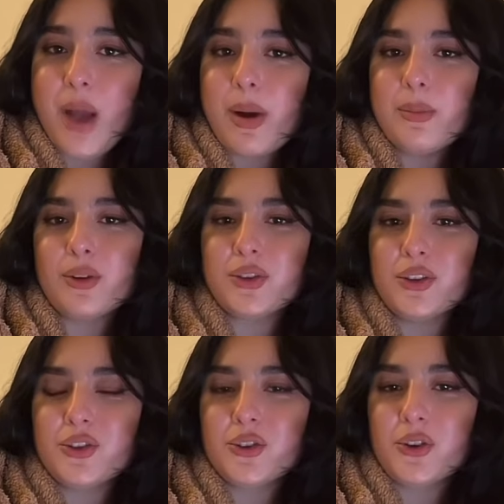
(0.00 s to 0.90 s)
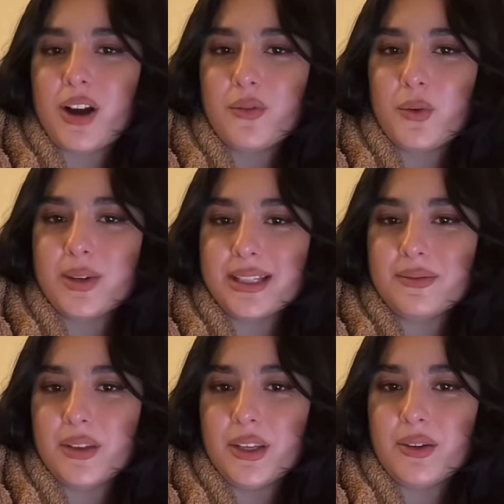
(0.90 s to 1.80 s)
I'm not too sure. I've always
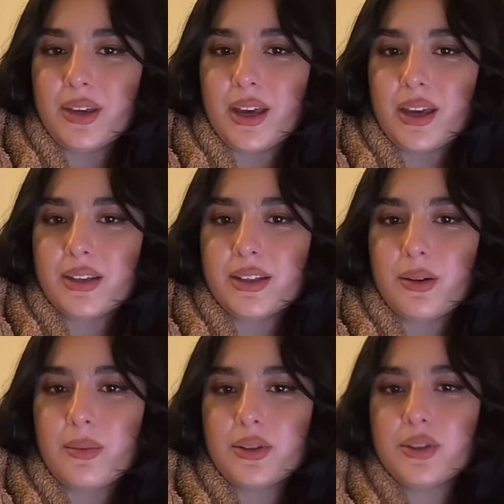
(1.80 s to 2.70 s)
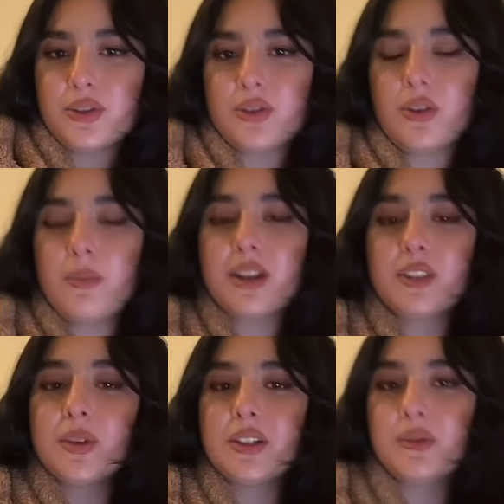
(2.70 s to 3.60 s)
lived in the UK, so I'm not too sure. My
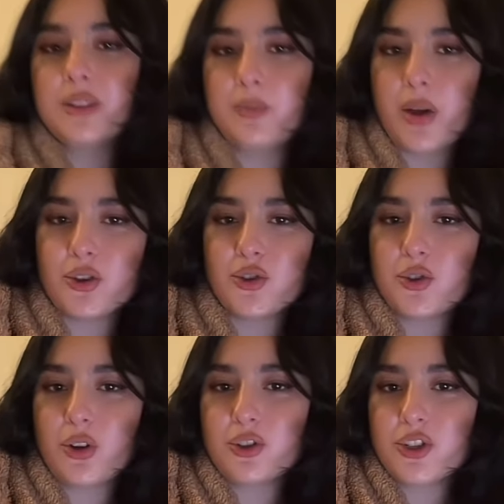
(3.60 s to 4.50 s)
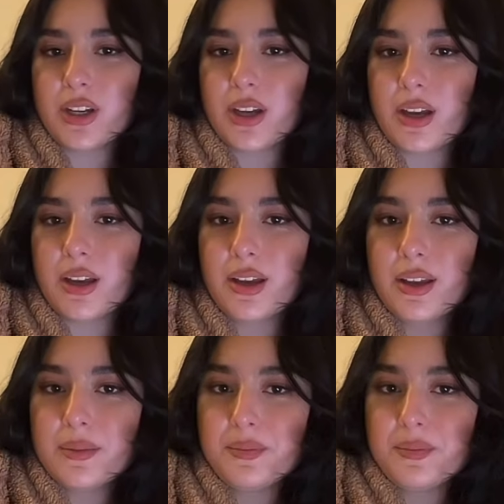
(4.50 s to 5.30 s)
Twitter is Persian Dolgia.